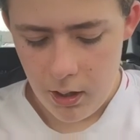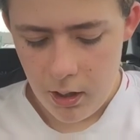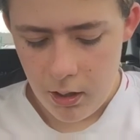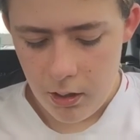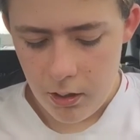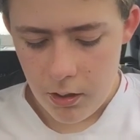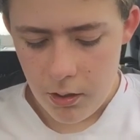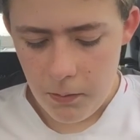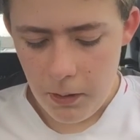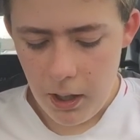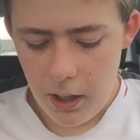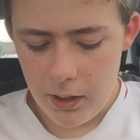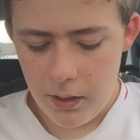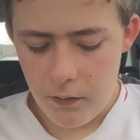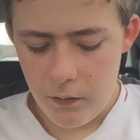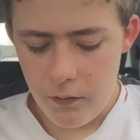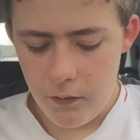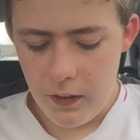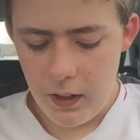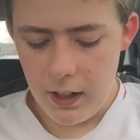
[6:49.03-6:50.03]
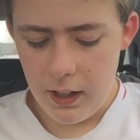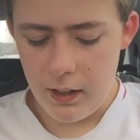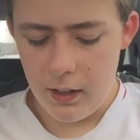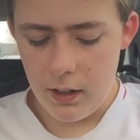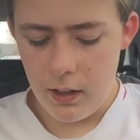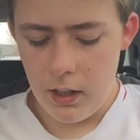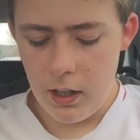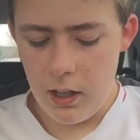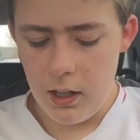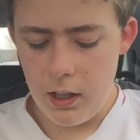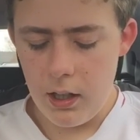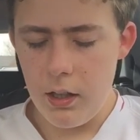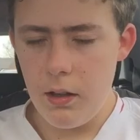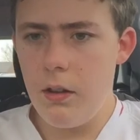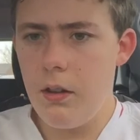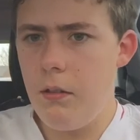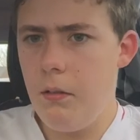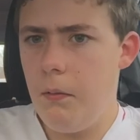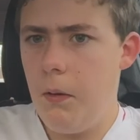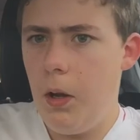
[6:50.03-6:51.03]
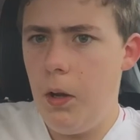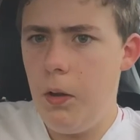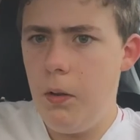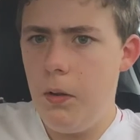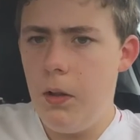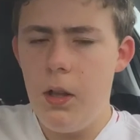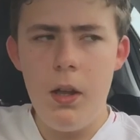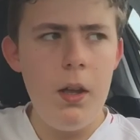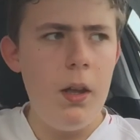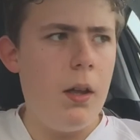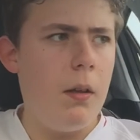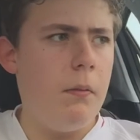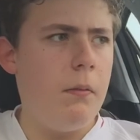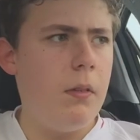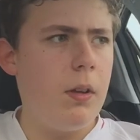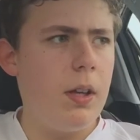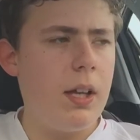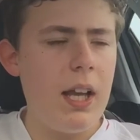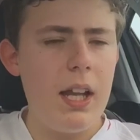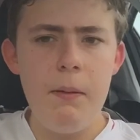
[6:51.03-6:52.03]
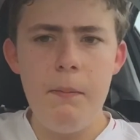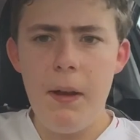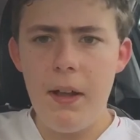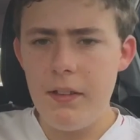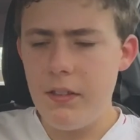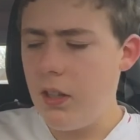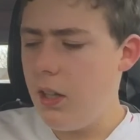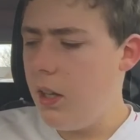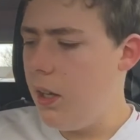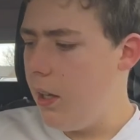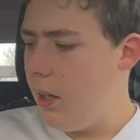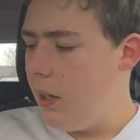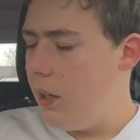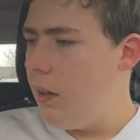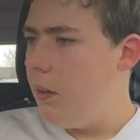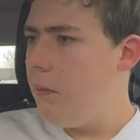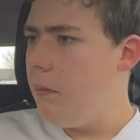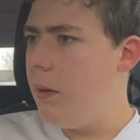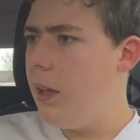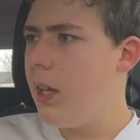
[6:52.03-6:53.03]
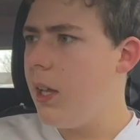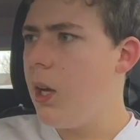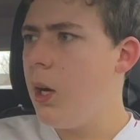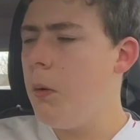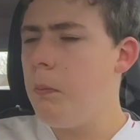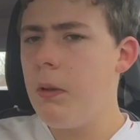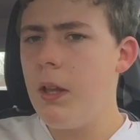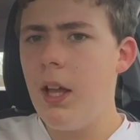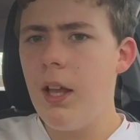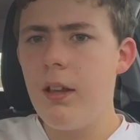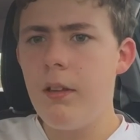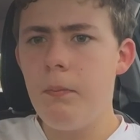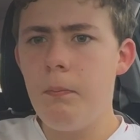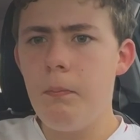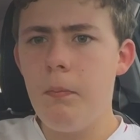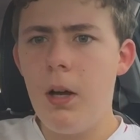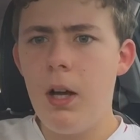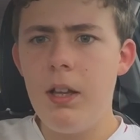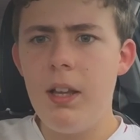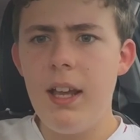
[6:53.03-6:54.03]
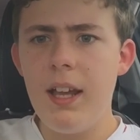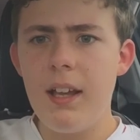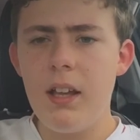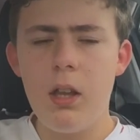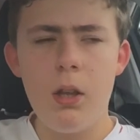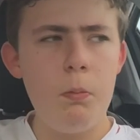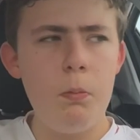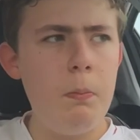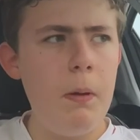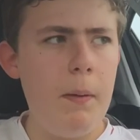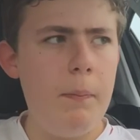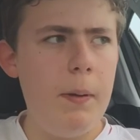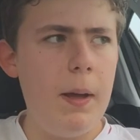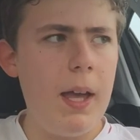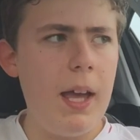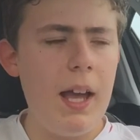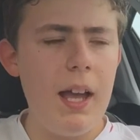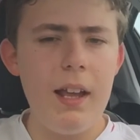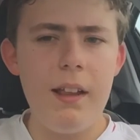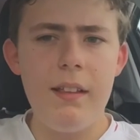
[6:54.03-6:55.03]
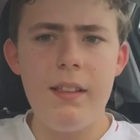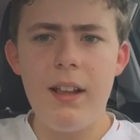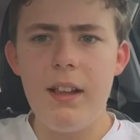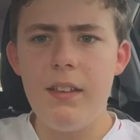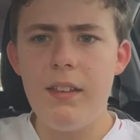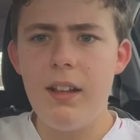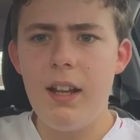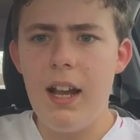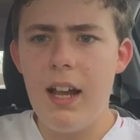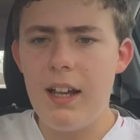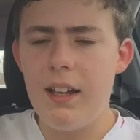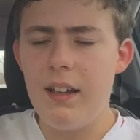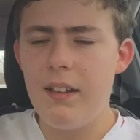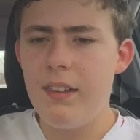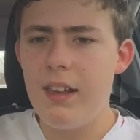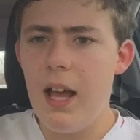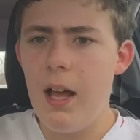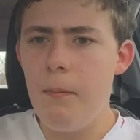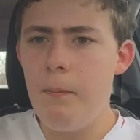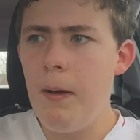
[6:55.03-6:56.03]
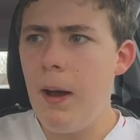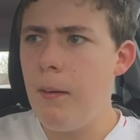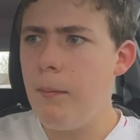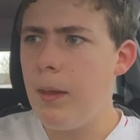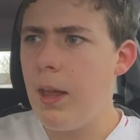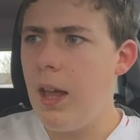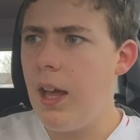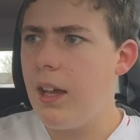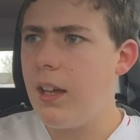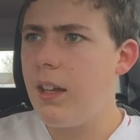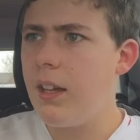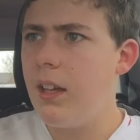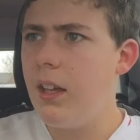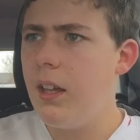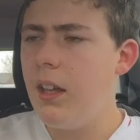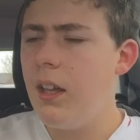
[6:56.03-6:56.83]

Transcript: So I just think they won't look any better. Well, you've got players like Nicolas Pepe, Alexander Lacazette, and Aubameyang.